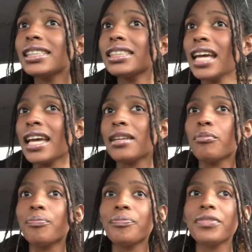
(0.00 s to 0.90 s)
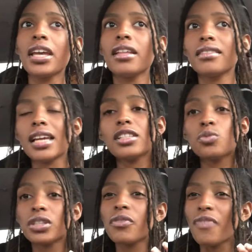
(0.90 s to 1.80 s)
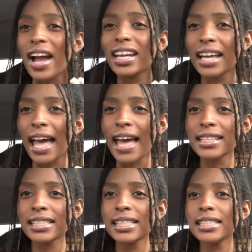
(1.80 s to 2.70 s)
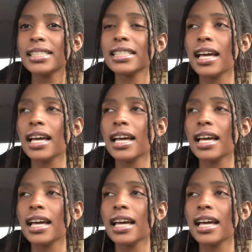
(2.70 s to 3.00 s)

and things with the phytic acids,